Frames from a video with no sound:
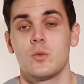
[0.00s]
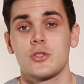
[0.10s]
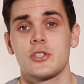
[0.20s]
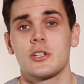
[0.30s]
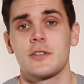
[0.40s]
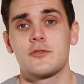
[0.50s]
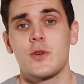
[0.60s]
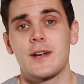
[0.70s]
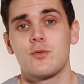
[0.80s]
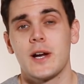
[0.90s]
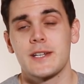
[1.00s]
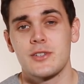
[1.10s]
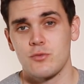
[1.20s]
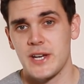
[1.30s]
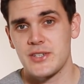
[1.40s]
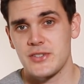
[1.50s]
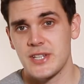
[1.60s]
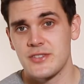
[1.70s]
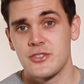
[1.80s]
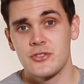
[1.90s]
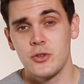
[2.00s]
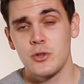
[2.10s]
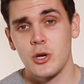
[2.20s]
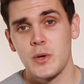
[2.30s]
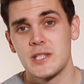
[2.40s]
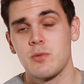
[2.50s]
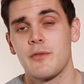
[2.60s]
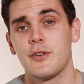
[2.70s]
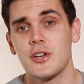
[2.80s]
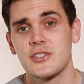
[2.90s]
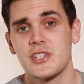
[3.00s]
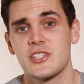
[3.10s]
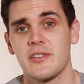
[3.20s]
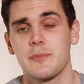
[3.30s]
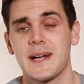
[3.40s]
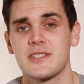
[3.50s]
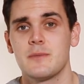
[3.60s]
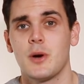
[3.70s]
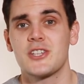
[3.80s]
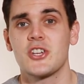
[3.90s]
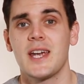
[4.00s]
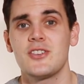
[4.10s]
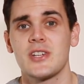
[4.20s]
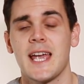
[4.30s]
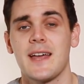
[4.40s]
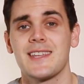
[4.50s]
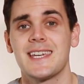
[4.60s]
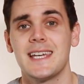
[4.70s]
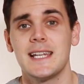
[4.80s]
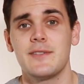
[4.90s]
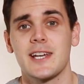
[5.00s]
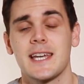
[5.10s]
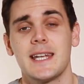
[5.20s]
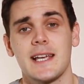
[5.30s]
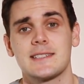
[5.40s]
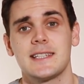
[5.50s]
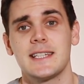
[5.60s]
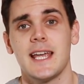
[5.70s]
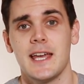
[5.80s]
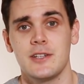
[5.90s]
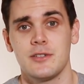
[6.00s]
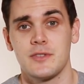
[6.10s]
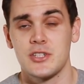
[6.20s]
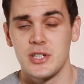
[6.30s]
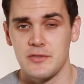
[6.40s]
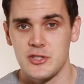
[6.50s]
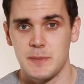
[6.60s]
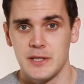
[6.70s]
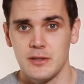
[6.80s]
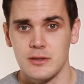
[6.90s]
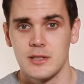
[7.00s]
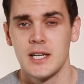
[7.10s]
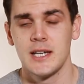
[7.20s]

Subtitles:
What a lot of track riders and racers tend to do though is reverse the shift pattern by changing how the gear lever connects to the end of the shift spindle.